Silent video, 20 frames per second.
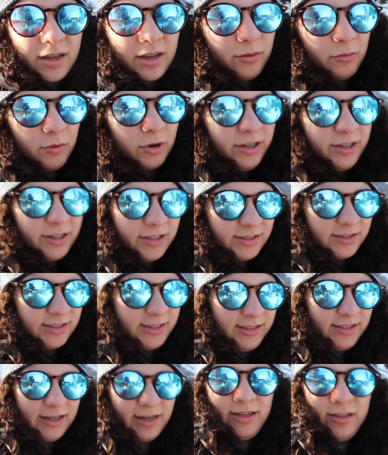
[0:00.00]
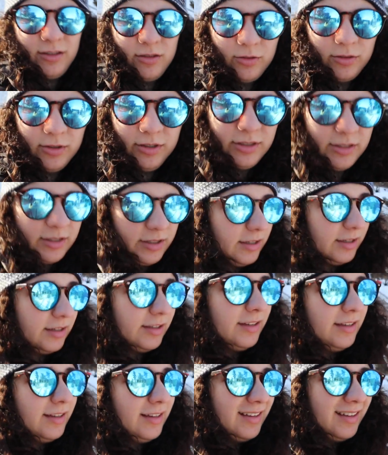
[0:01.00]
I wanted to see dinosaurs.
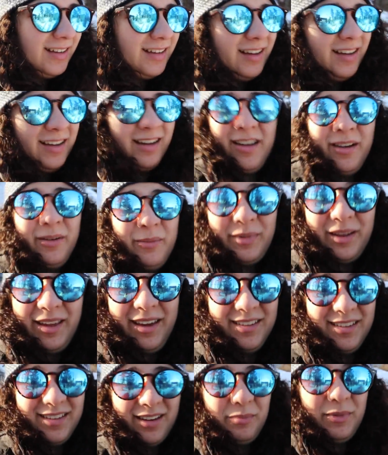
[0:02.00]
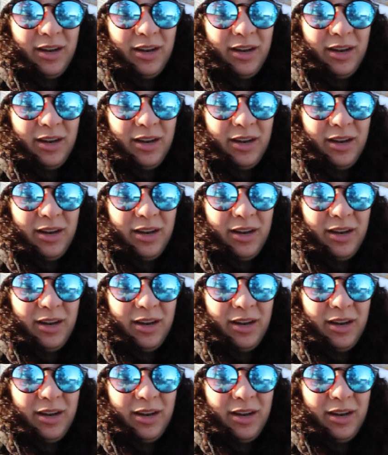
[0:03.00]
Um, guess I'm